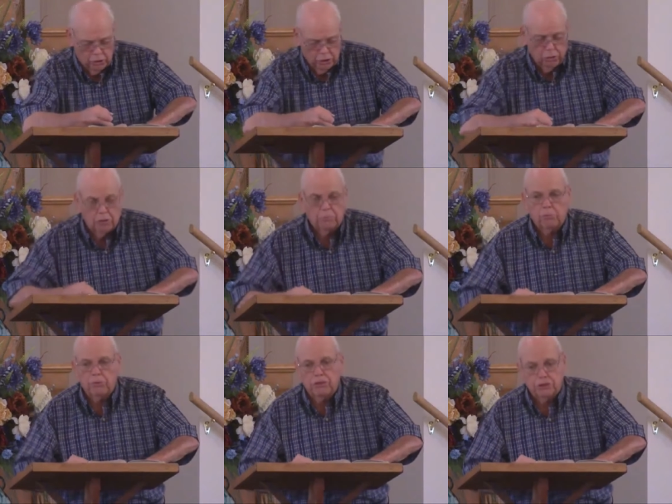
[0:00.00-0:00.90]
you can
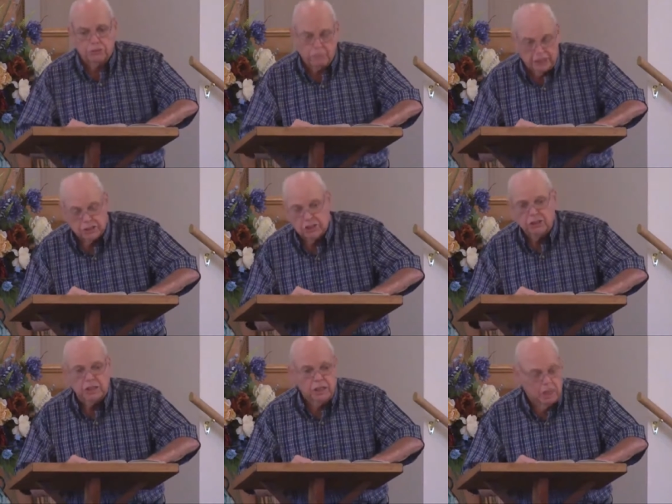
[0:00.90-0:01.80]
preach the message
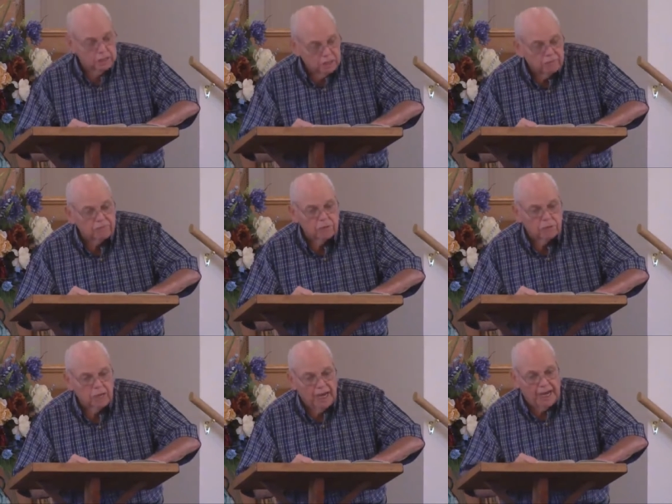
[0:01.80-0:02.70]
that God gave you.
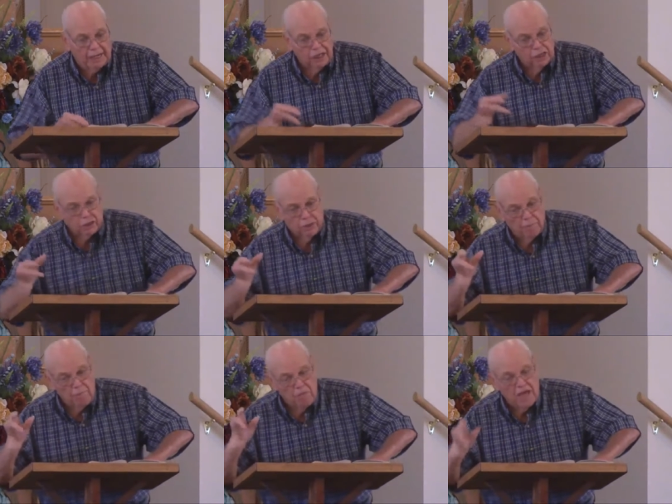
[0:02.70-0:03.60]
And
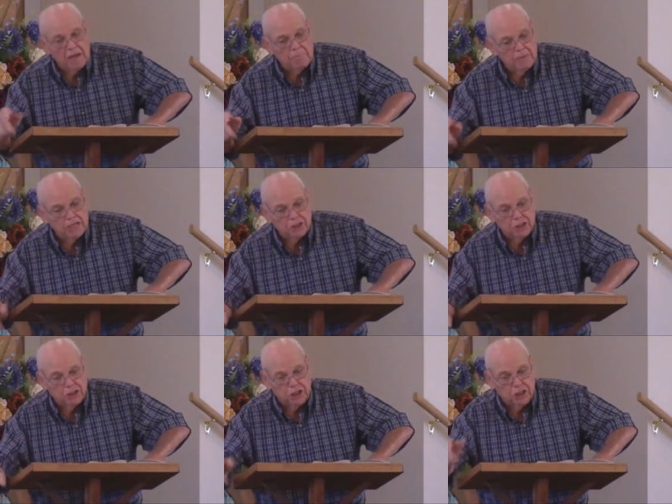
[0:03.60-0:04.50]
listen, that
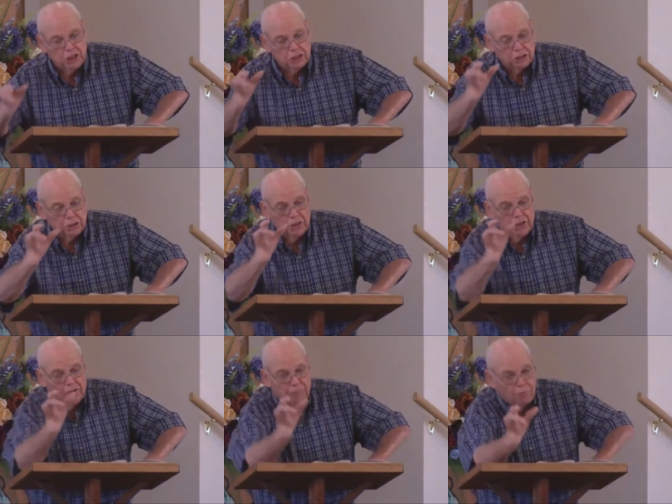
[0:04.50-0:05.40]
message is
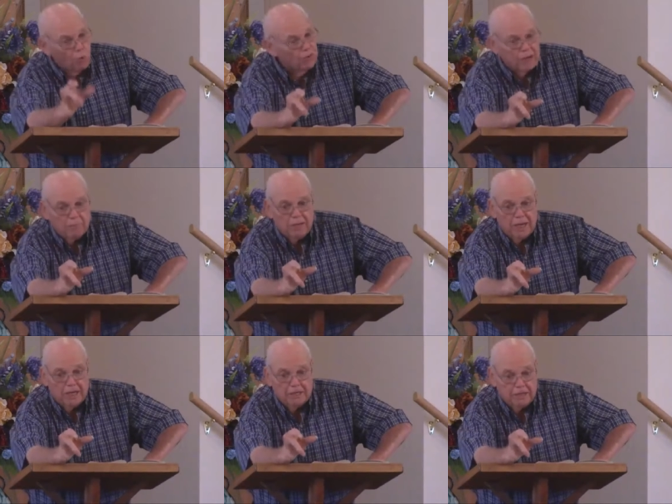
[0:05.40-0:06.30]
for that
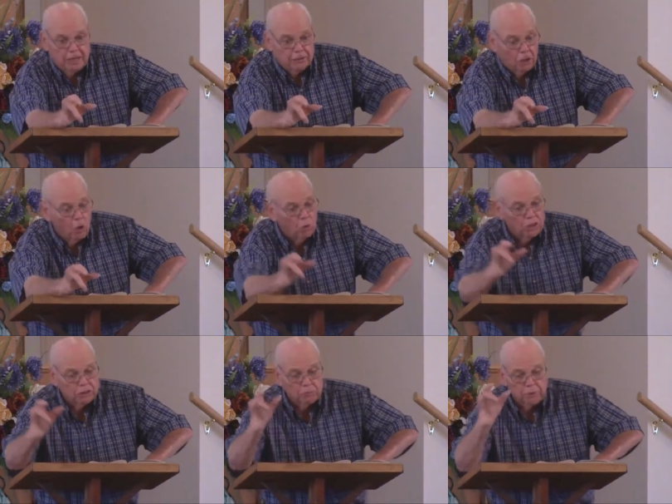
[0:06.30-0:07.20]
man, and the Holy
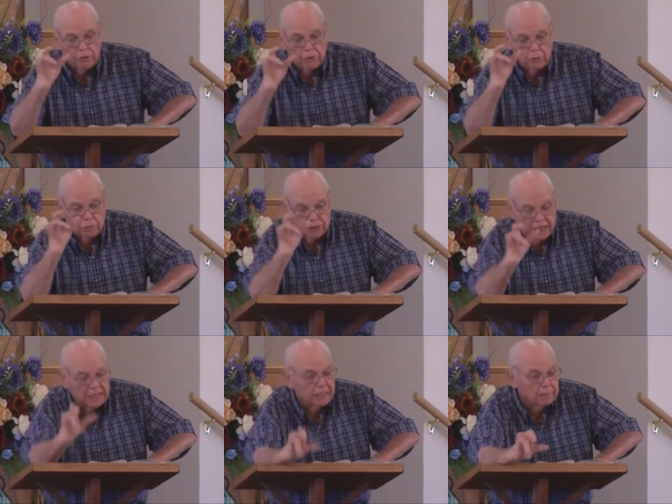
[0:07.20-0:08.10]
Spirit will
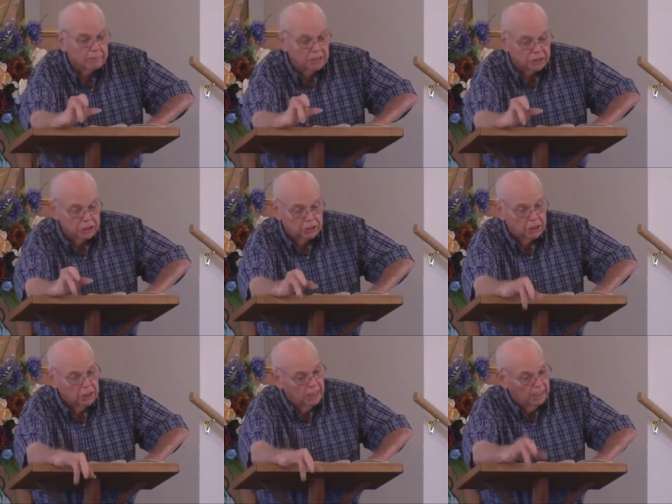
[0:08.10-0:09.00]
take that message
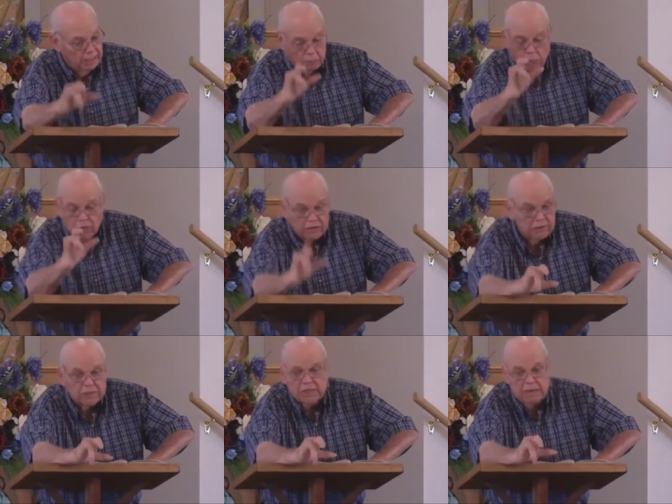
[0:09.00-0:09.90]
and he will give it
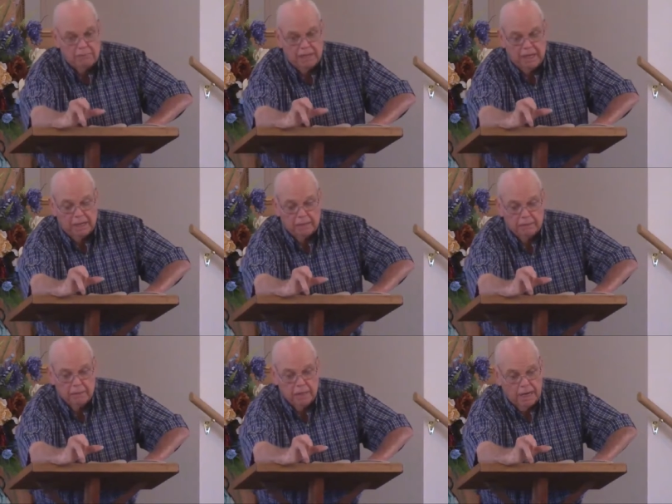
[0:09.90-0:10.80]
to that man,
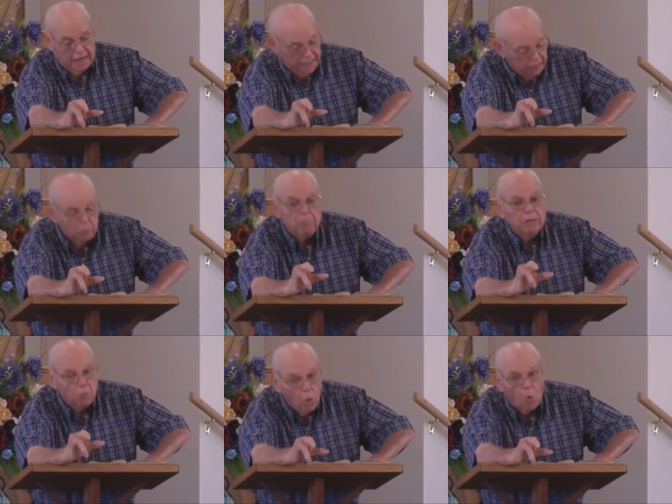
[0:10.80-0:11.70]
and he will be
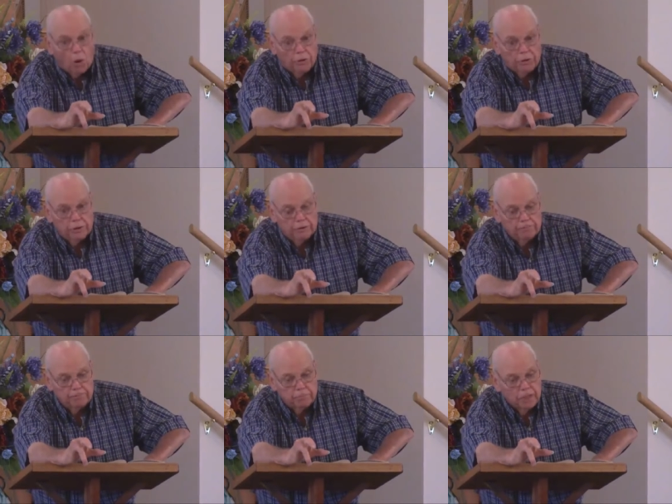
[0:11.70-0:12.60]
warned.
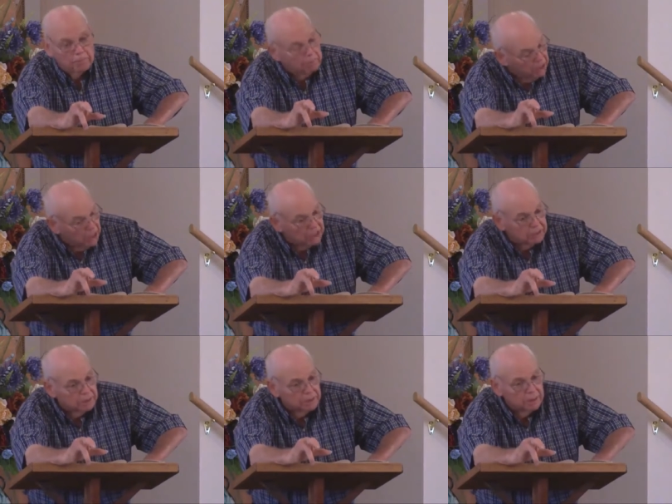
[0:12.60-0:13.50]
Amen. But